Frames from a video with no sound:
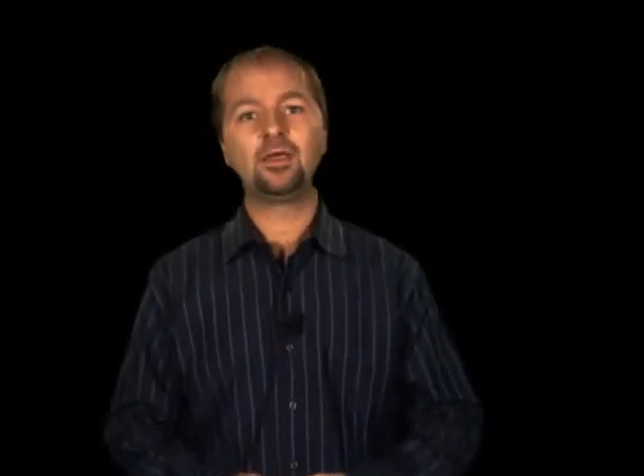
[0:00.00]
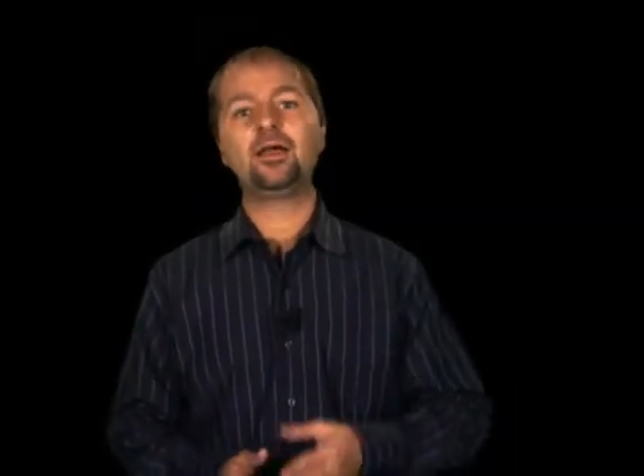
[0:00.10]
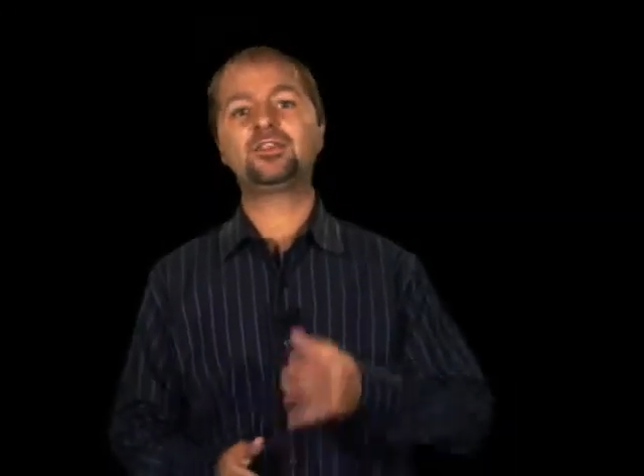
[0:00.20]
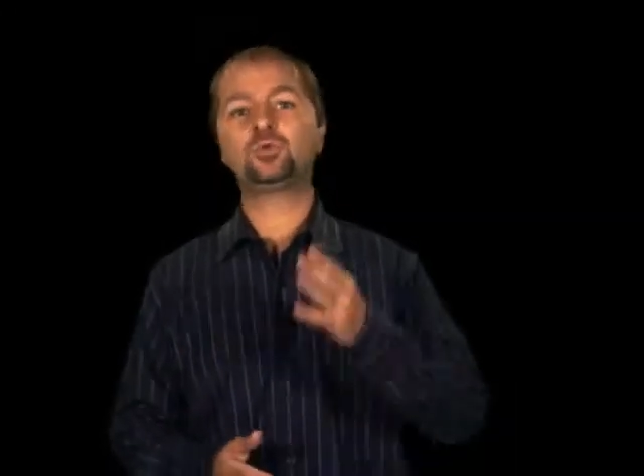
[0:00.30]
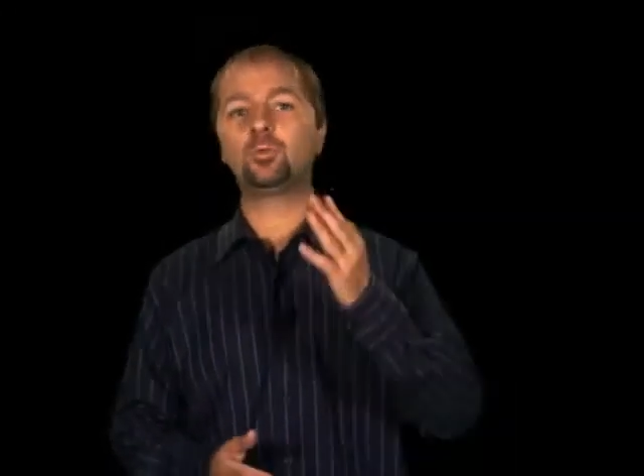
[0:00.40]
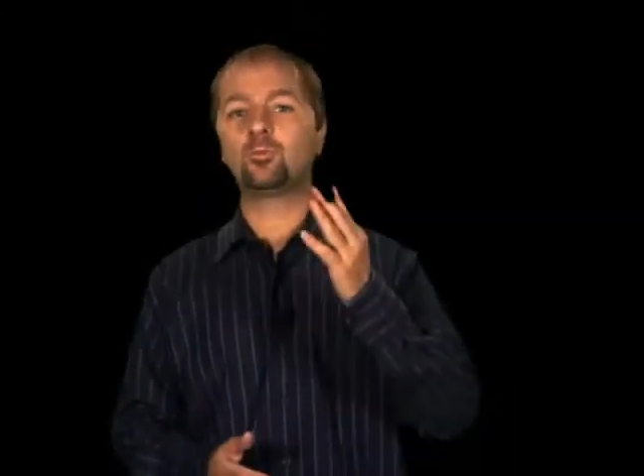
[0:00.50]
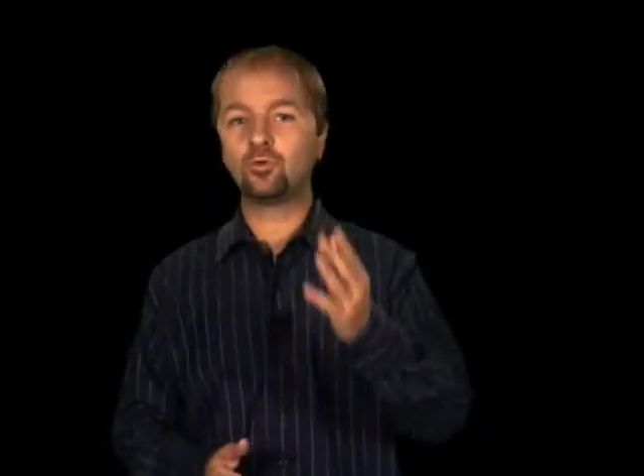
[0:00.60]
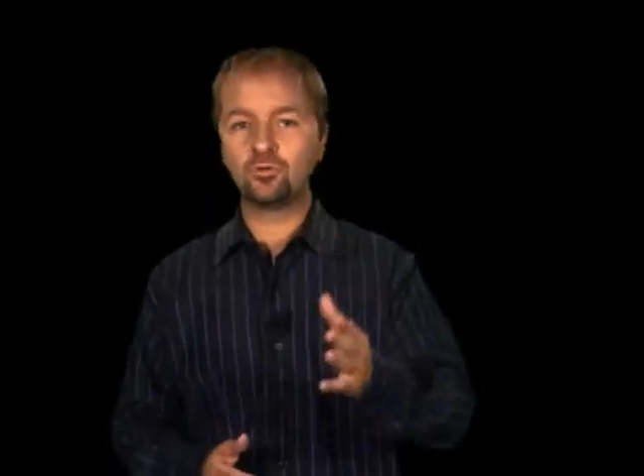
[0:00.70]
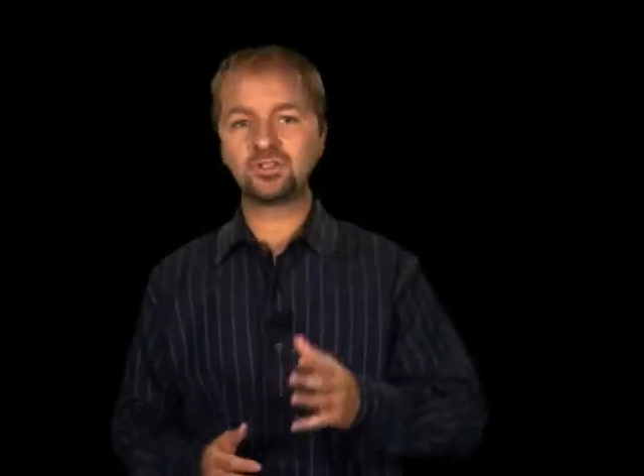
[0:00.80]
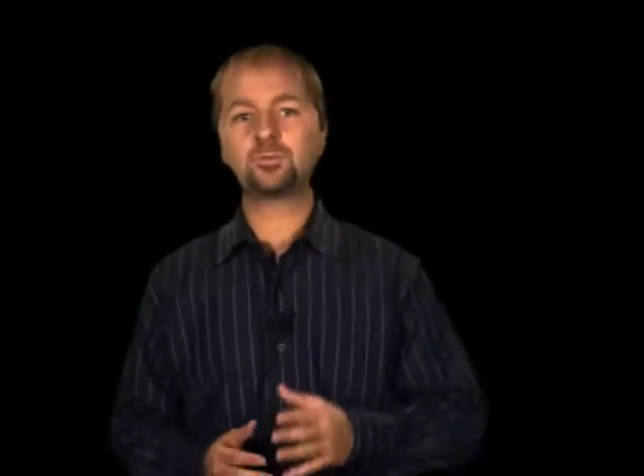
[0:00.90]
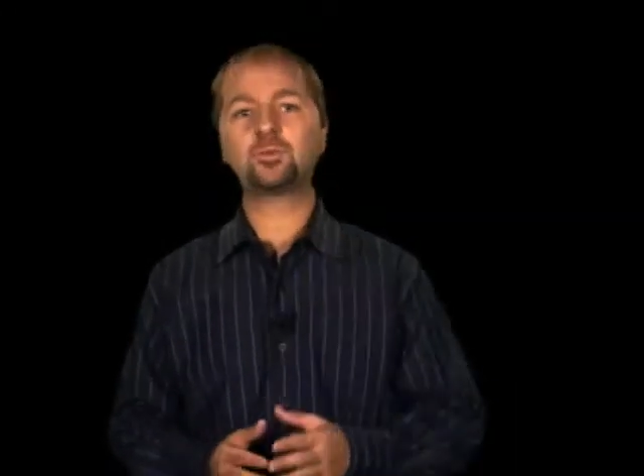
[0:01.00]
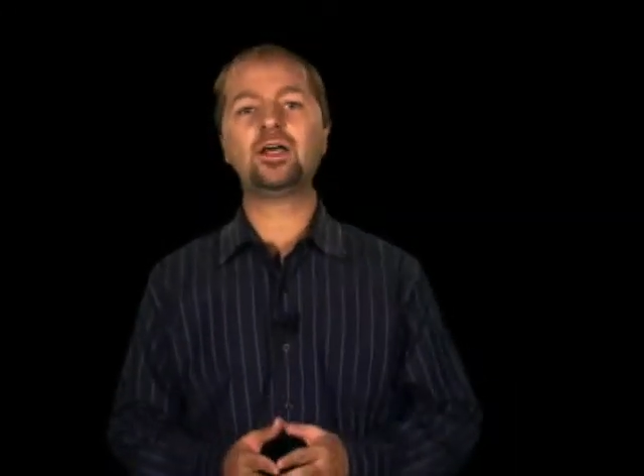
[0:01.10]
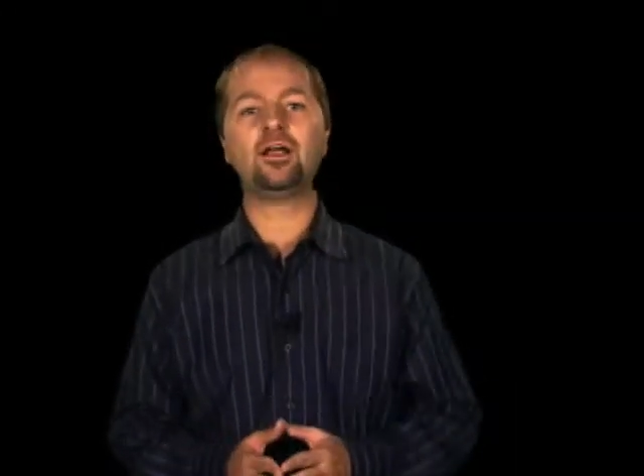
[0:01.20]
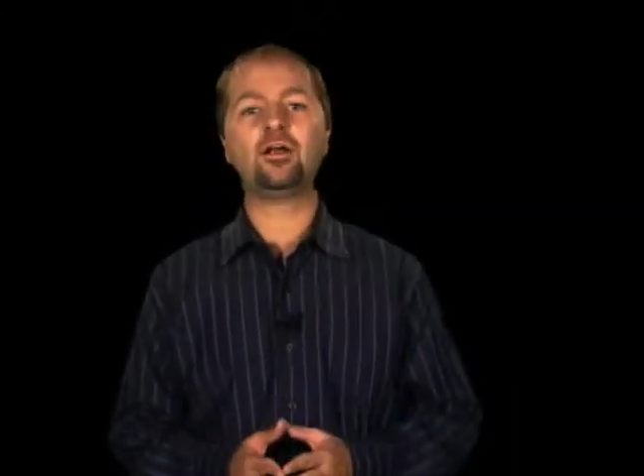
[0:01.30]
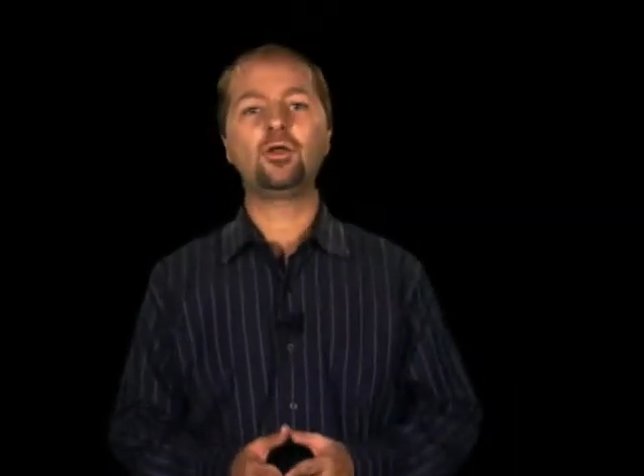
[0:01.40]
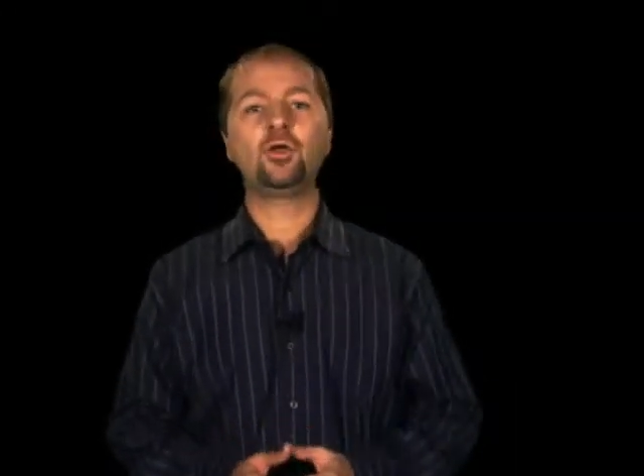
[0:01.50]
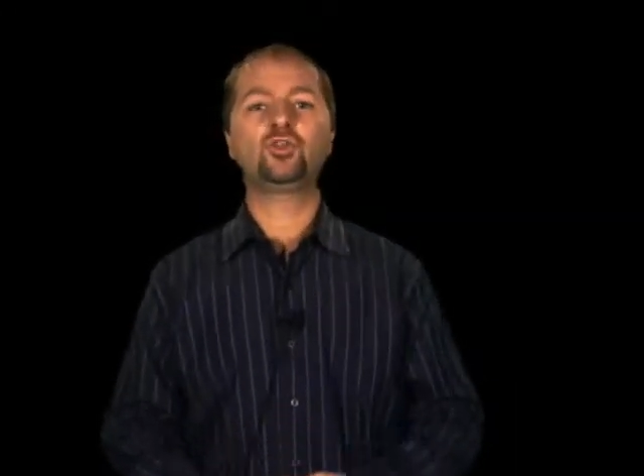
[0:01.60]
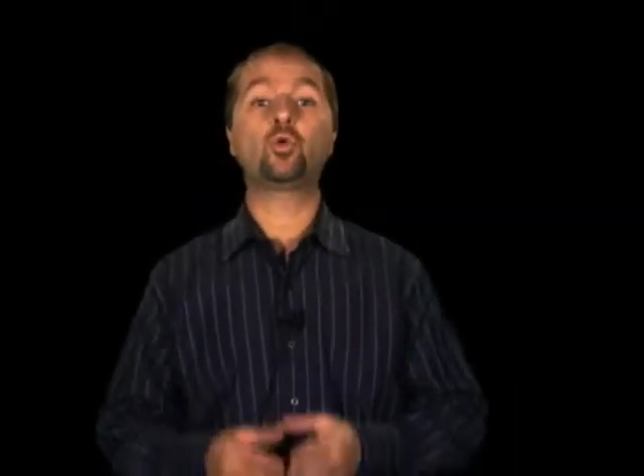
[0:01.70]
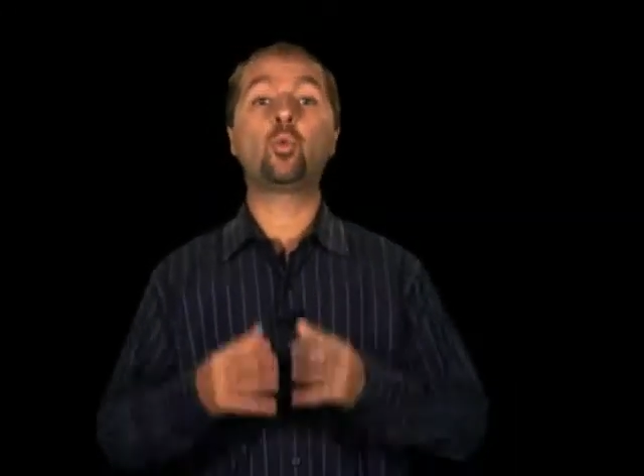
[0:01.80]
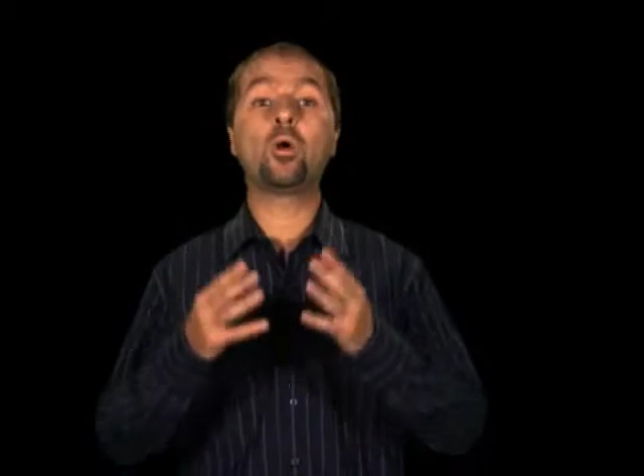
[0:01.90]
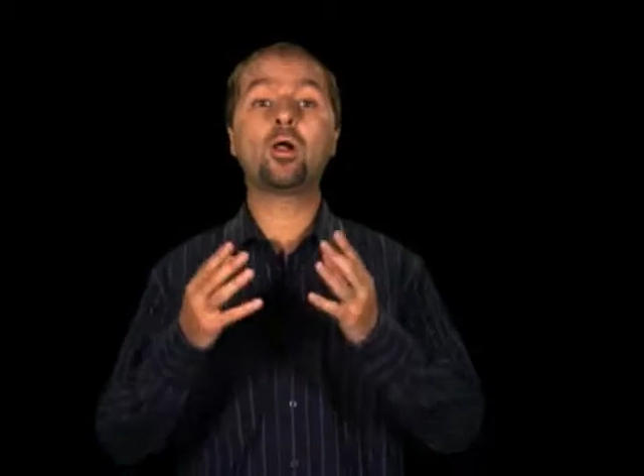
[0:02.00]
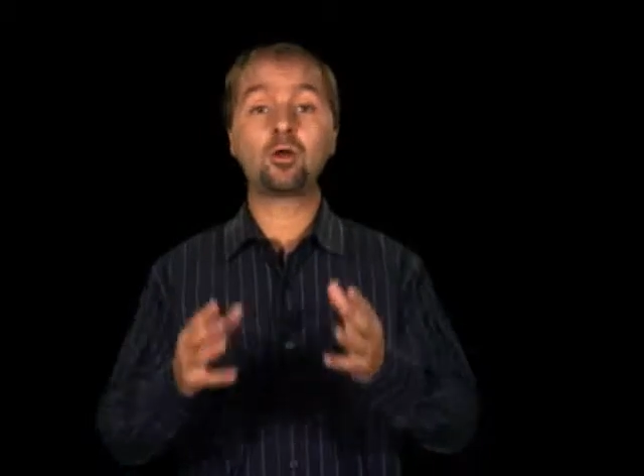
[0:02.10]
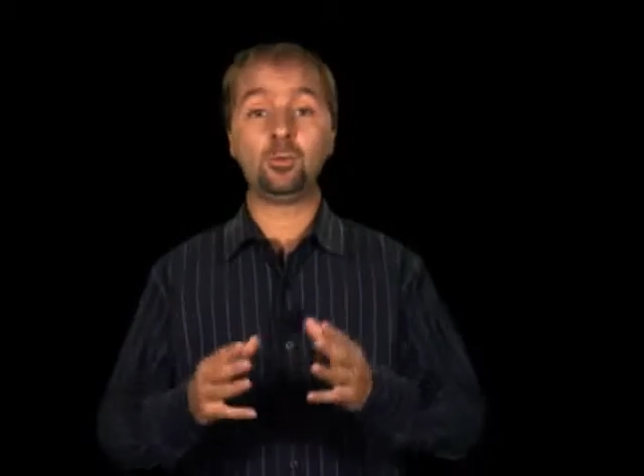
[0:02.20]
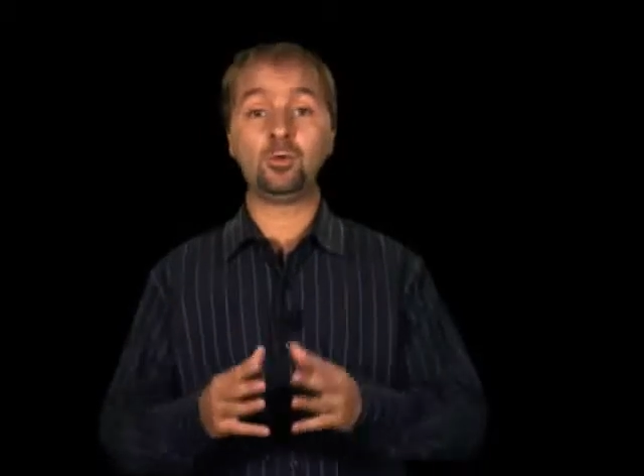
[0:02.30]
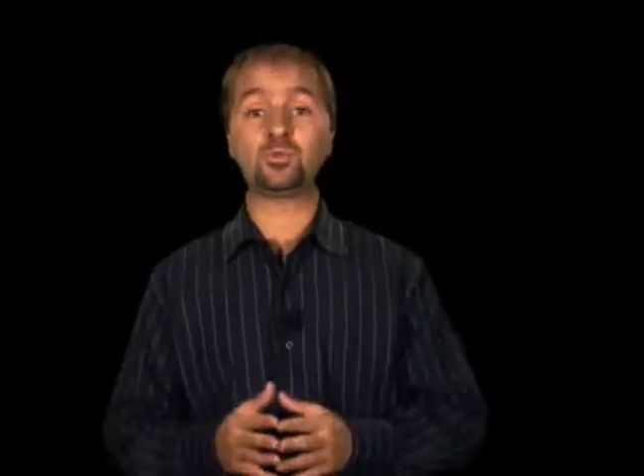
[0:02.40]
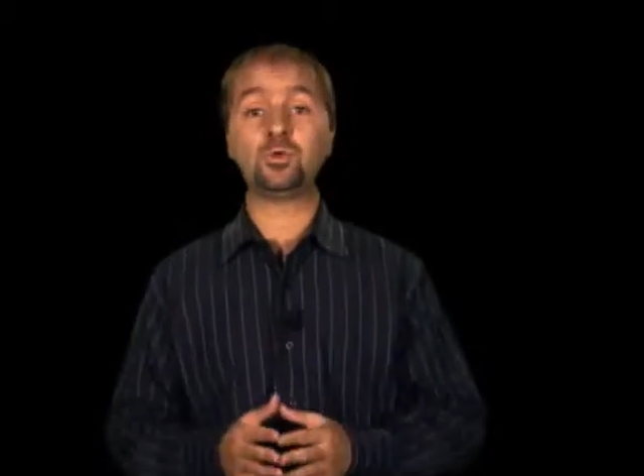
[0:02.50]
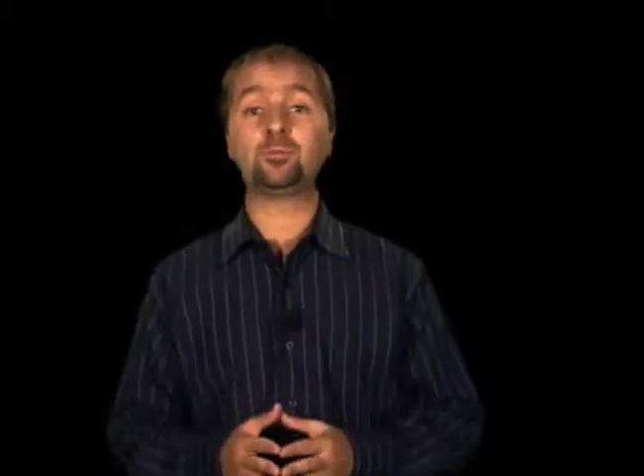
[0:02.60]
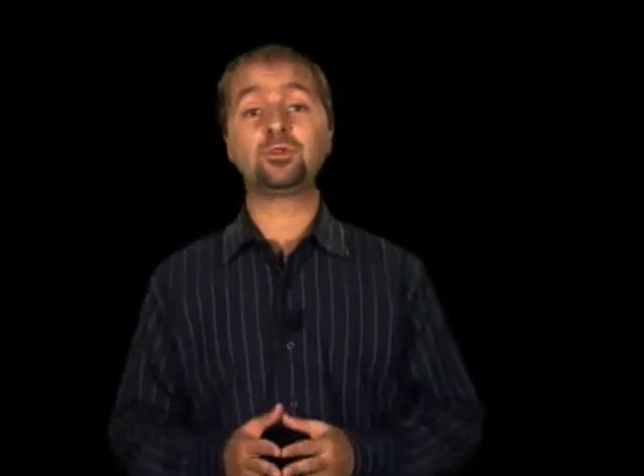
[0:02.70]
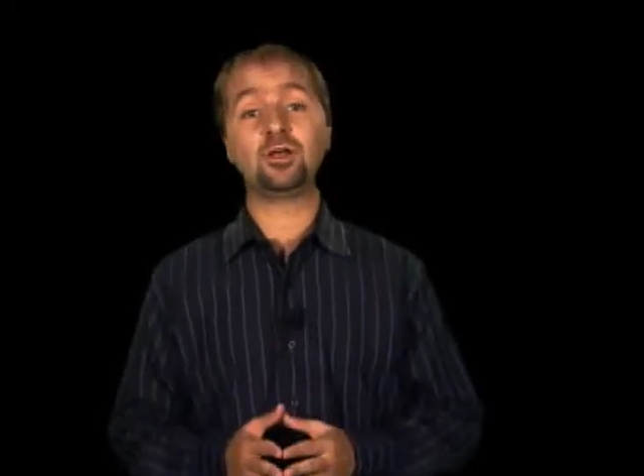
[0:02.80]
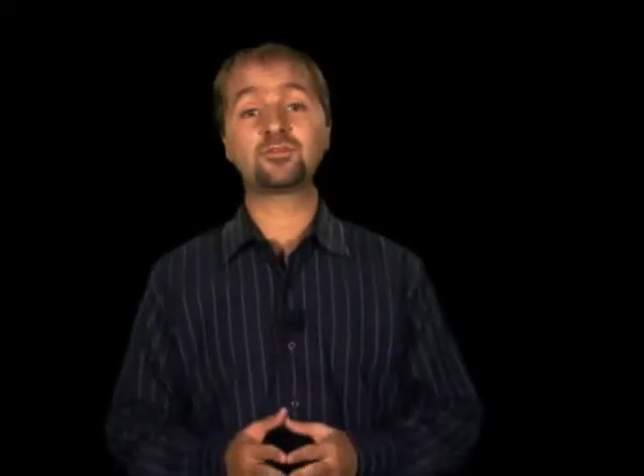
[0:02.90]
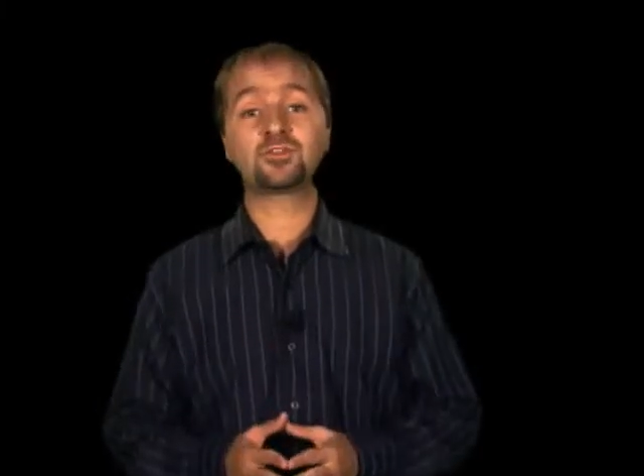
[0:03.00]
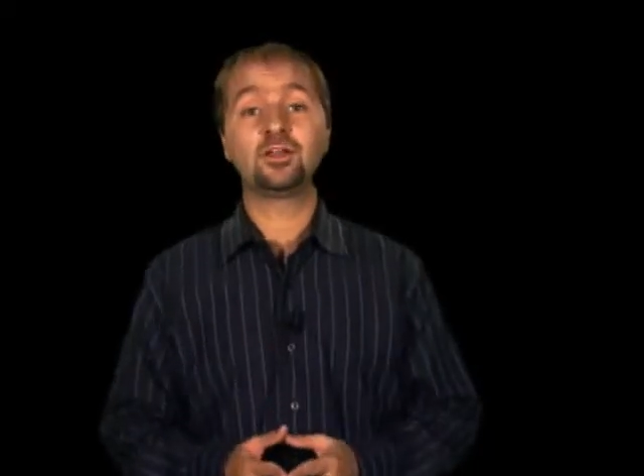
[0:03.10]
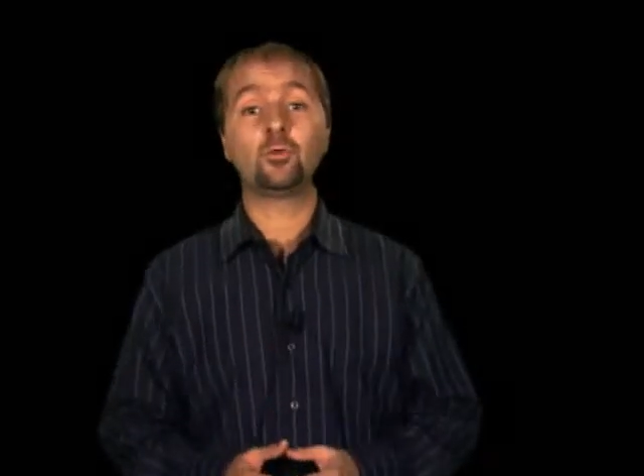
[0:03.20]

As you improve as a player, you'll welcome those weak bluffs